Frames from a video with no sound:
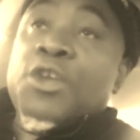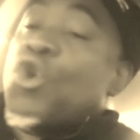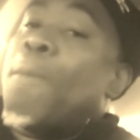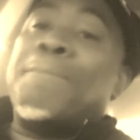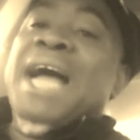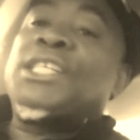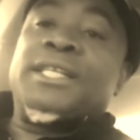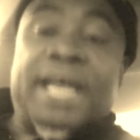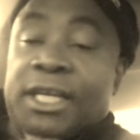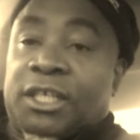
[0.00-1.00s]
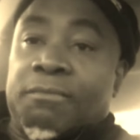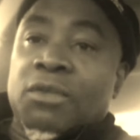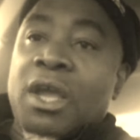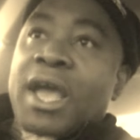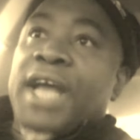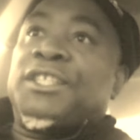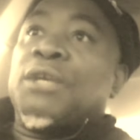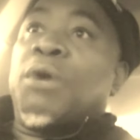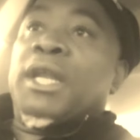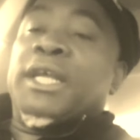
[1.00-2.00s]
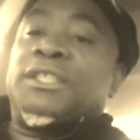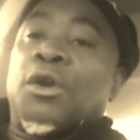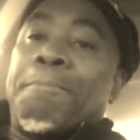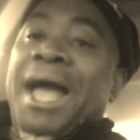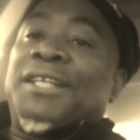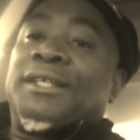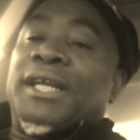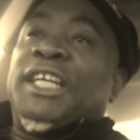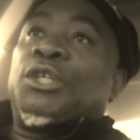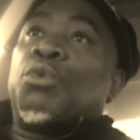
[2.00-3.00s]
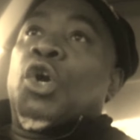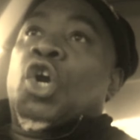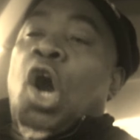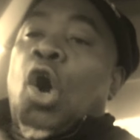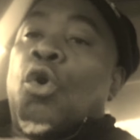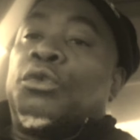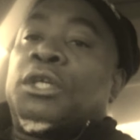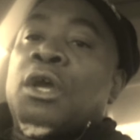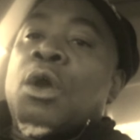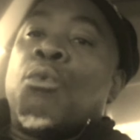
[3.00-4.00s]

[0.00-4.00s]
your imagination and see what it is, your imagination will cause,